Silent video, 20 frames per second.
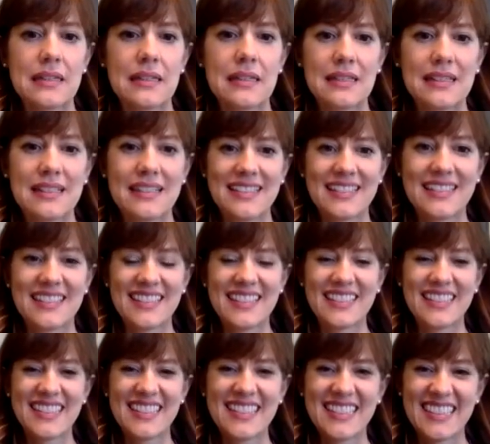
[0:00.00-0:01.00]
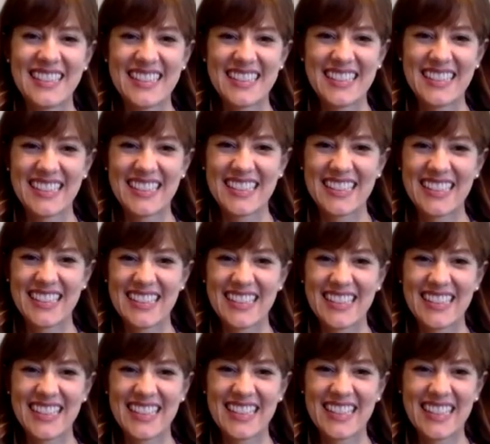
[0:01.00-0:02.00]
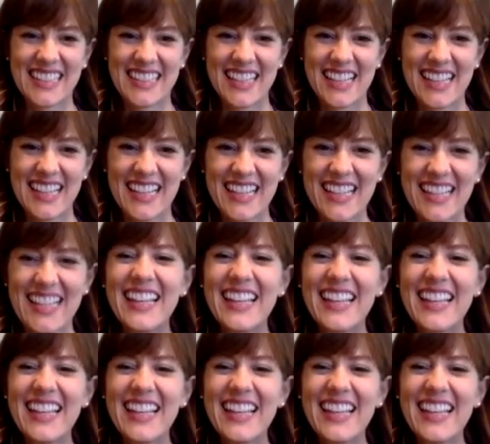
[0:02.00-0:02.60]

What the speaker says: This person isn't speaking.